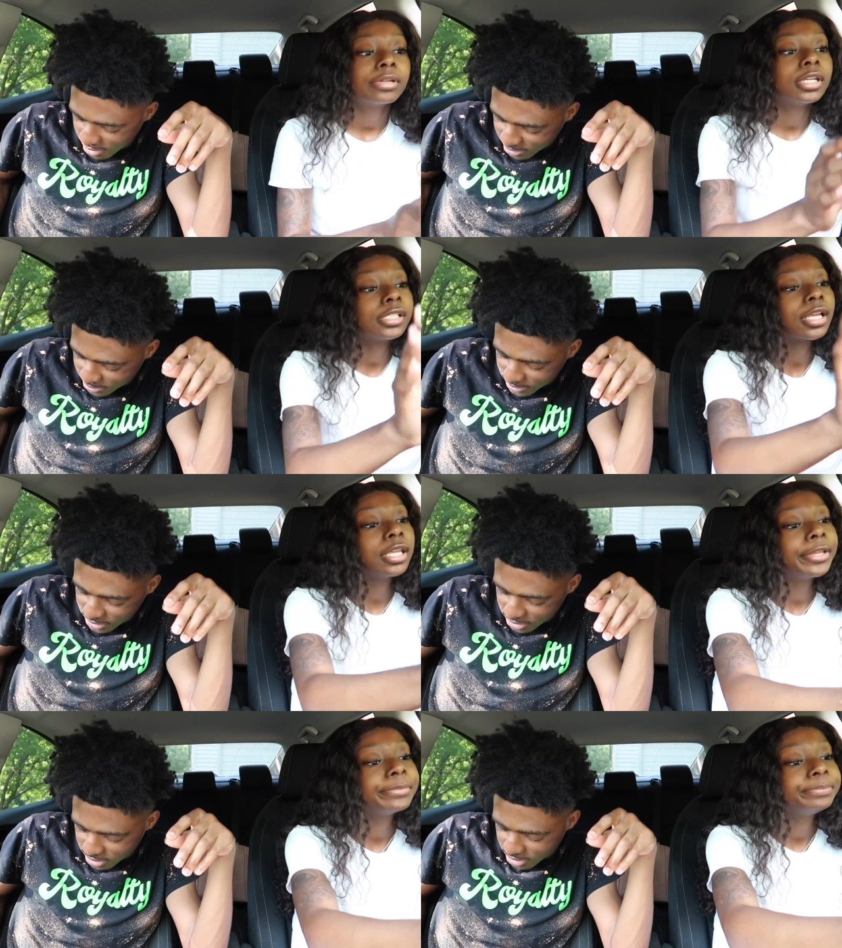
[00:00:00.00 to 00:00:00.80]
Speaker 1: Cause I
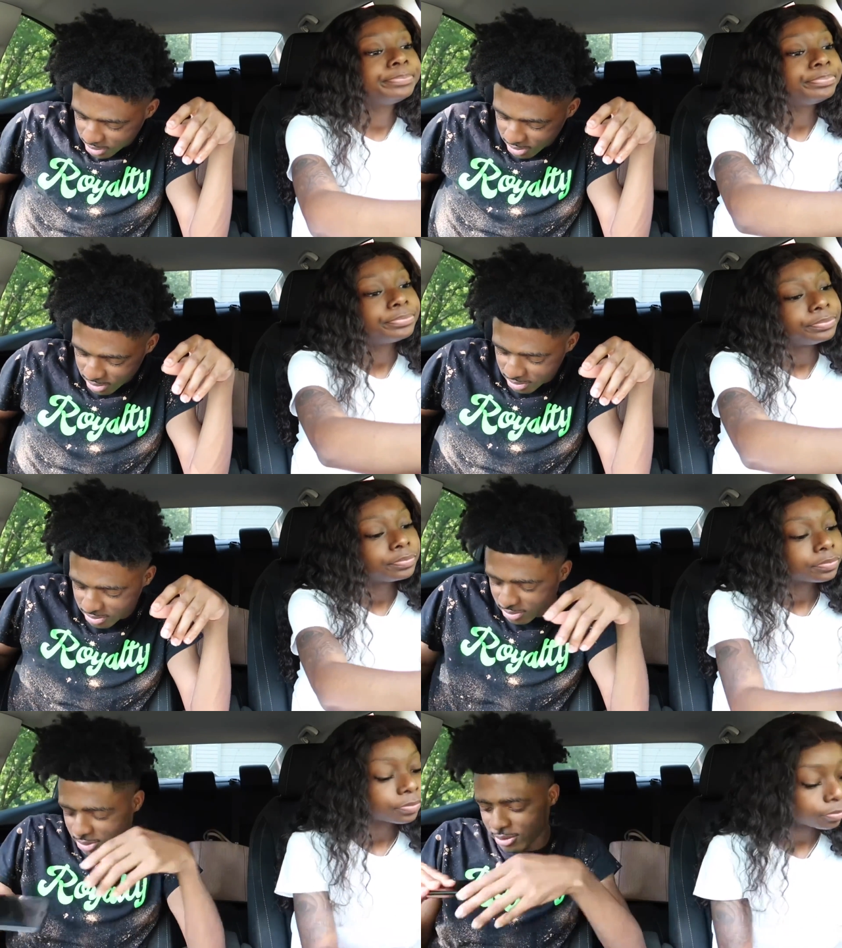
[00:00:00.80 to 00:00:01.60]
can.
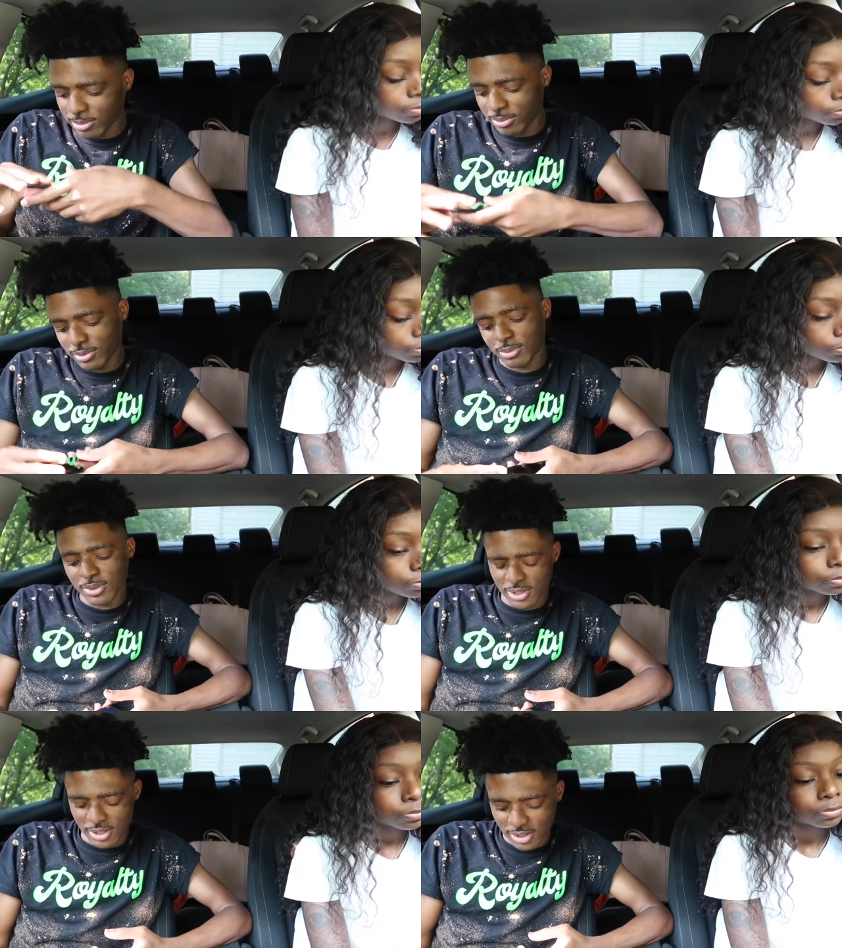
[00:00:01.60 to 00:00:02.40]
Well, let me
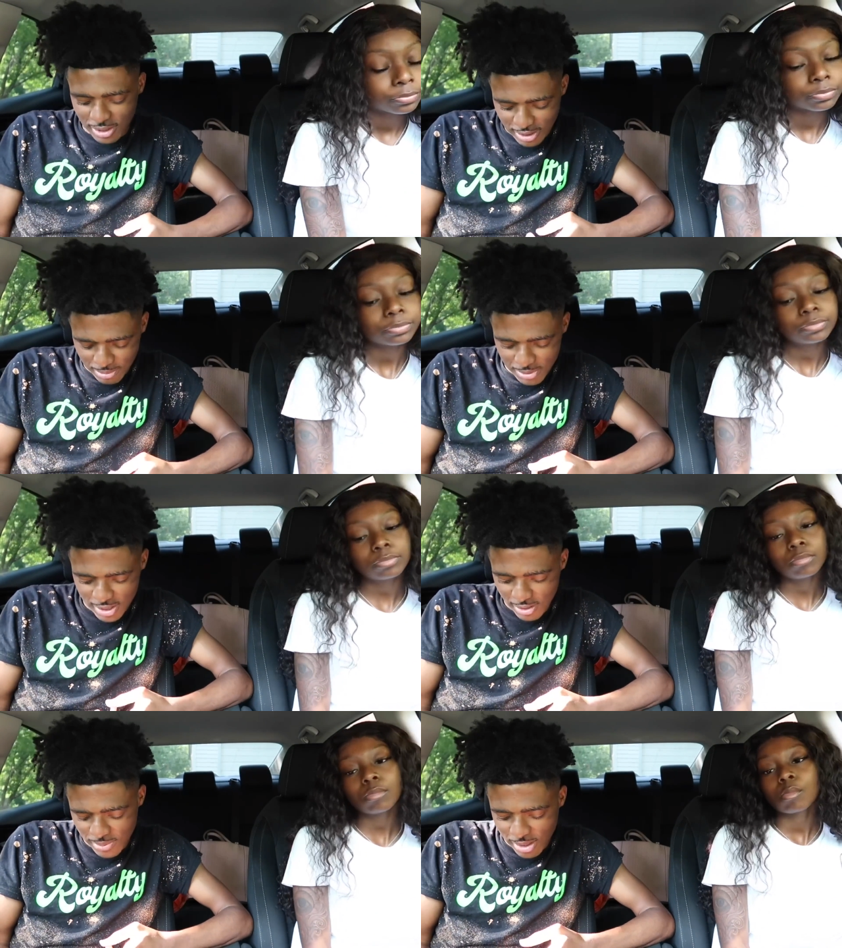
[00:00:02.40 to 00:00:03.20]
see. Let me
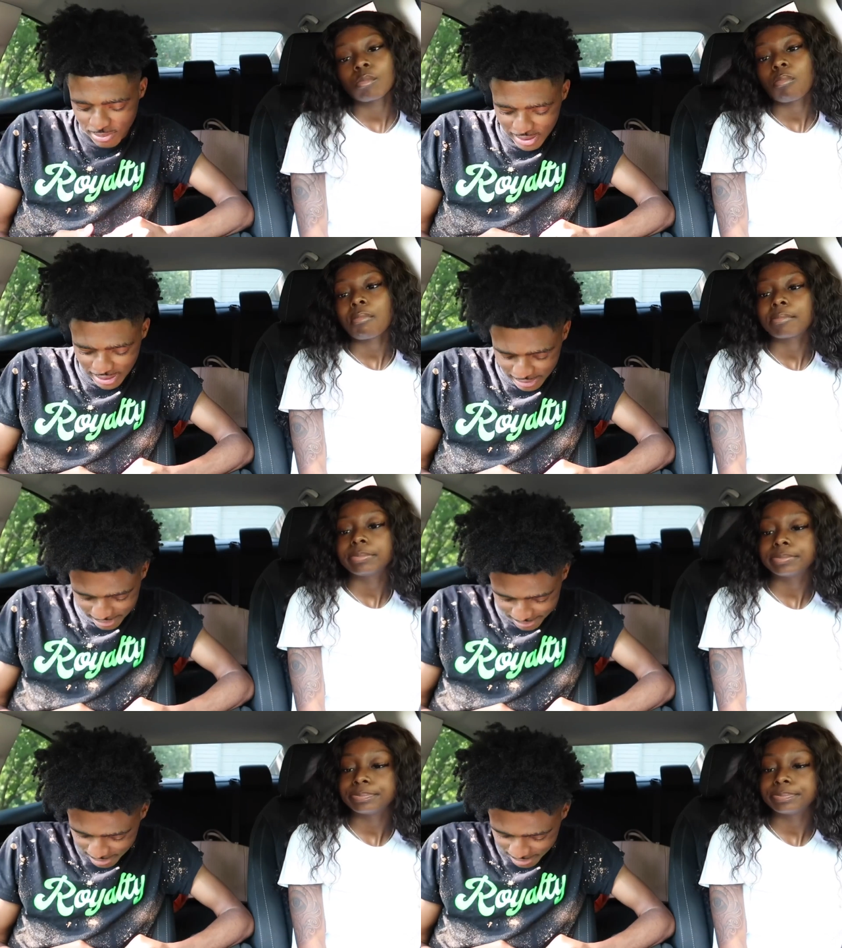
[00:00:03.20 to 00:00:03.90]
see if we gonna be late.